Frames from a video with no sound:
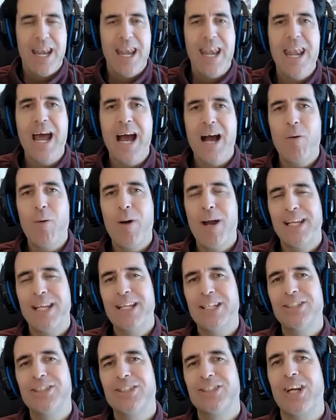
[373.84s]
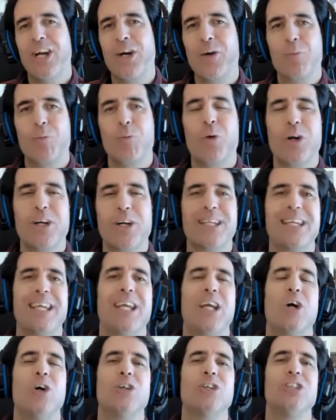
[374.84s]
now I can start
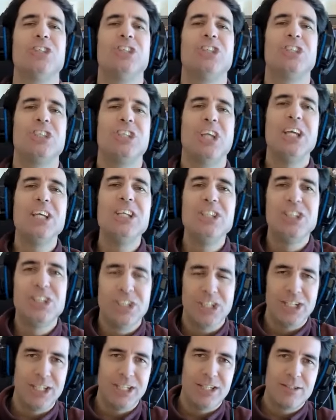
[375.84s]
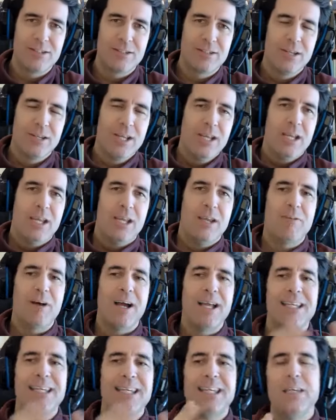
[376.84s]
working on changing it. If
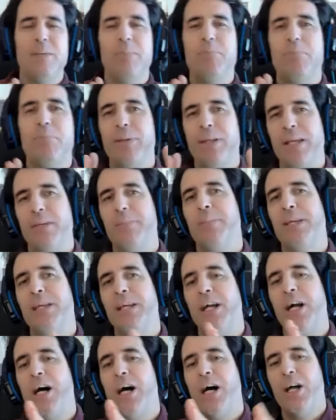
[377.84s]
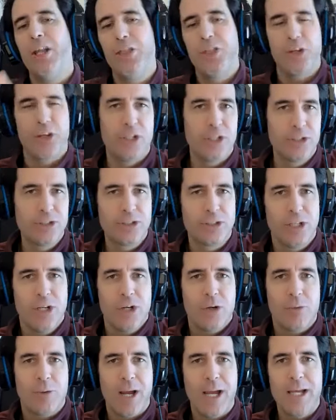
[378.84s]
I keep blaming others,
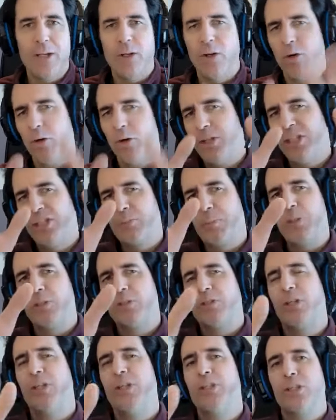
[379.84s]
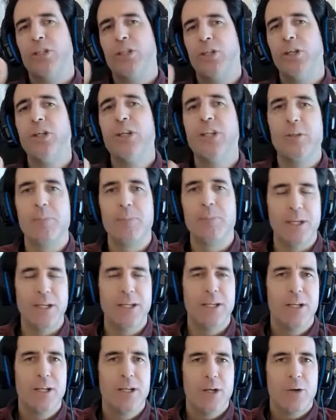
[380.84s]
right? Oh, this person is hurting
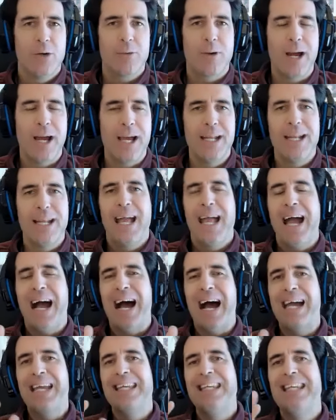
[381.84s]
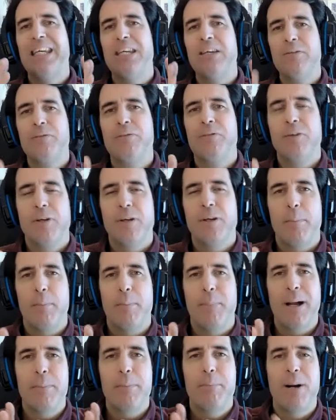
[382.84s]
me, right? I give
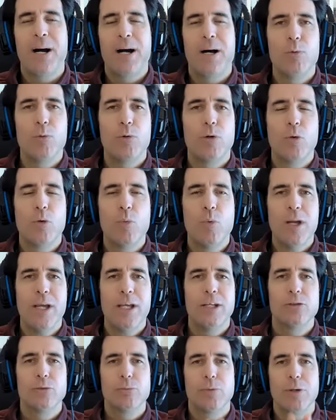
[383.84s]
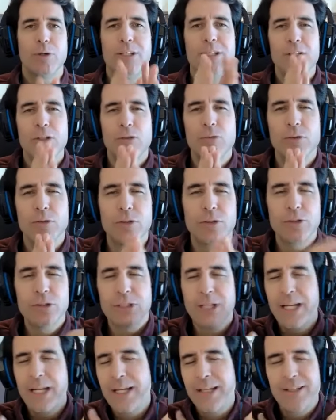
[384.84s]
my power away. So I need to
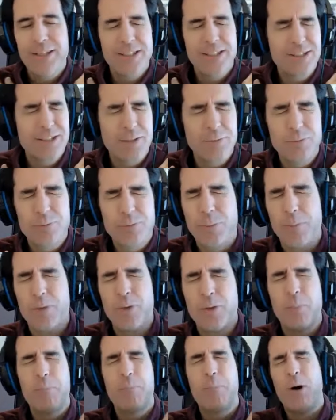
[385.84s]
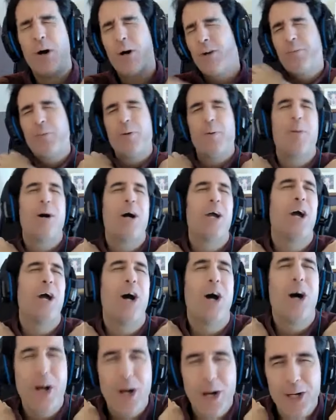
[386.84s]
understand, and this comes from the bottom of my
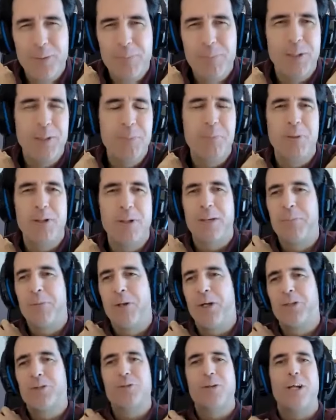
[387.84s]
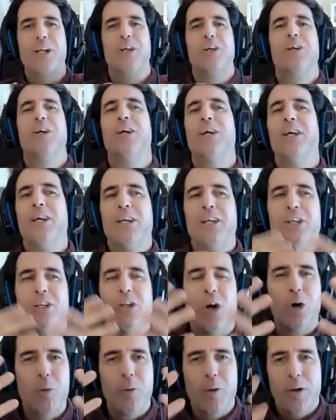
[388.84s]
heart, people. I'm not trying to, you
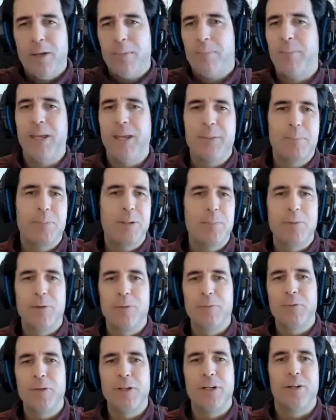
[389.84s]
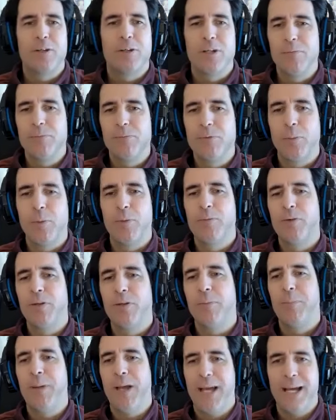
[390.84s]
know, make people feel uncomfortable or
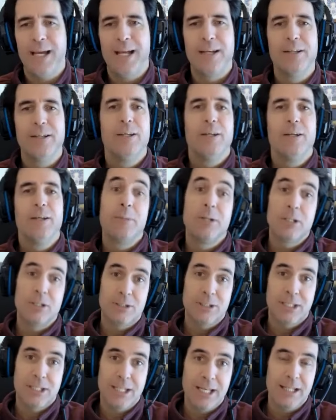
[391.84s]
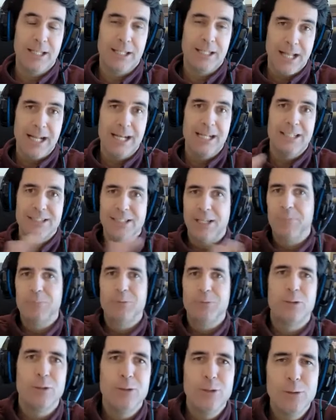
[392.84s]
feel bad, because again, that is up
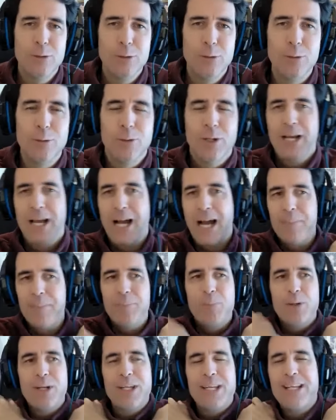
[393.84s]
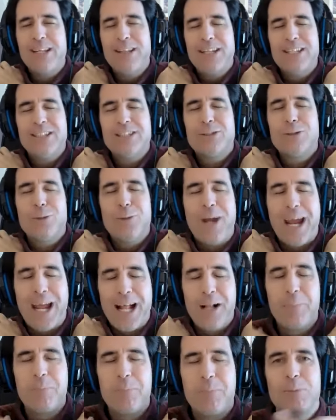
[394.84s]
to you. I'm bringing this to
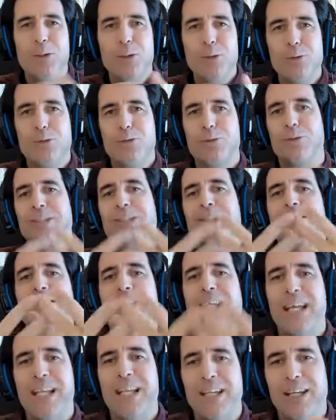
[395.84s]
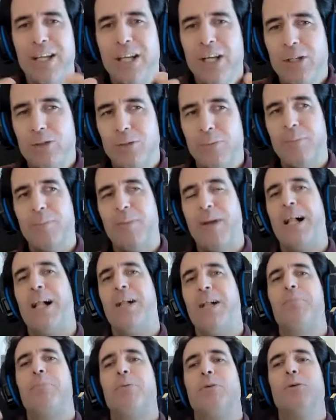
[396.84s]
help you transcend, to
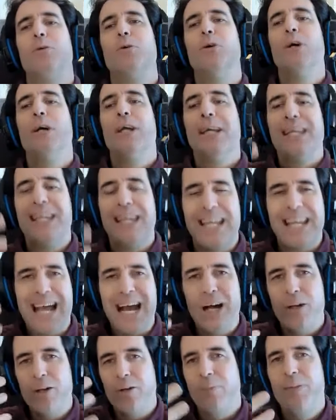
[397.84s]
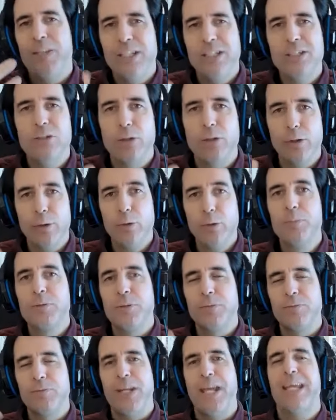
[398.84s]
help you get out of these
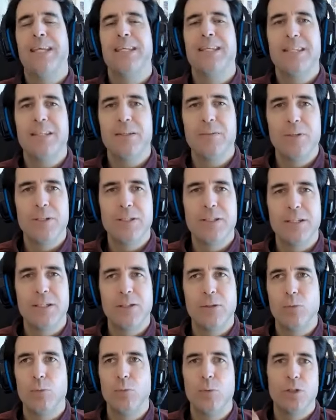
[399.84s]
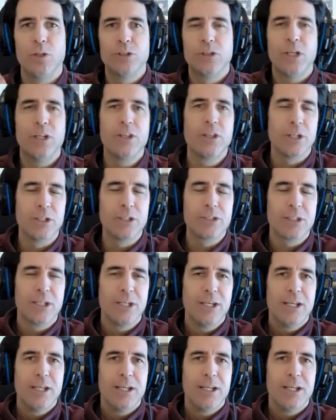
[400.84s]
loops of negativity towards others,